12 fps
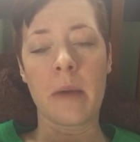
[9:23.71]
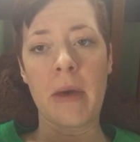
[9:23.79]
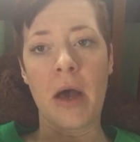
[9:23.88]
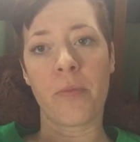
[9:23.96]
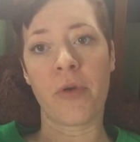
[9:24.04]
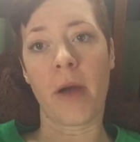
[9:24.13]

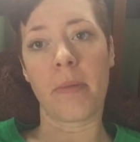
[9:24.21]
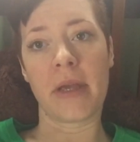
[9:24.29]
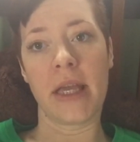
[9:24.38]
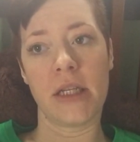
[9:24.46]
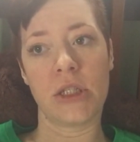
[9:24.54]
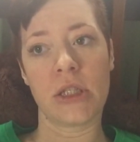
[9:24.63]
about
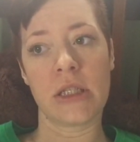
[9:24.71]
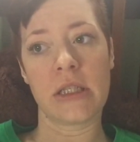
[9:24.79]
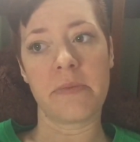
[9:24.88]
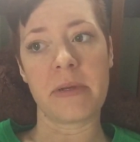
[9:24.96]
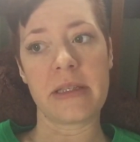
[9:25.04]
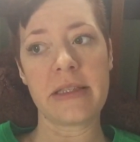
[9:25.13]
propagation
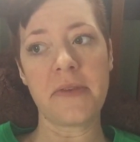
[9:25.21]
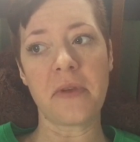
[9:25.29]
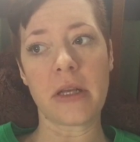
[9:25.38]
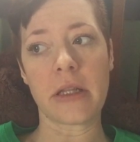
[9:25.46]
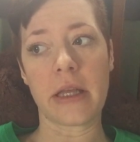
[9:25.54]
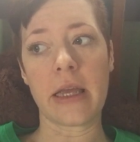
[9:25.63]

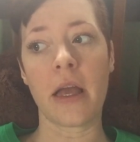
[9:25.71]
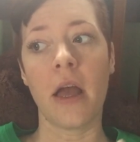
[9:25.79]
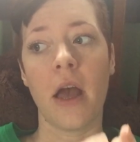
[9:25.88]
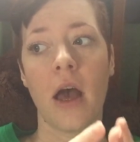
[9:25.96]
specifically,